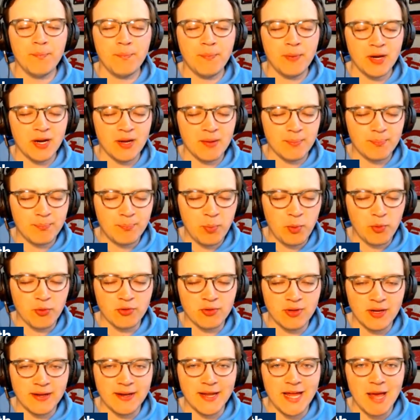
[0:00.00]
But I'm
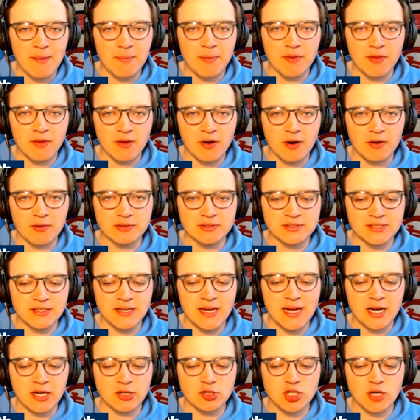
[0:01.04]
borderline happy the Cardinals did
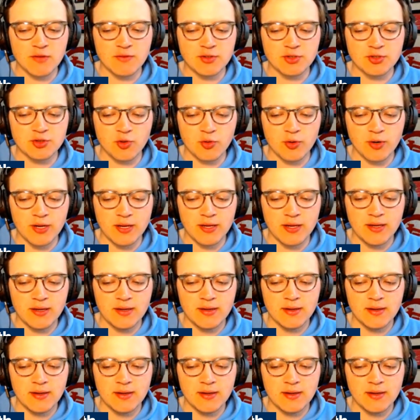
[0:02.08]
not get Trevor Story.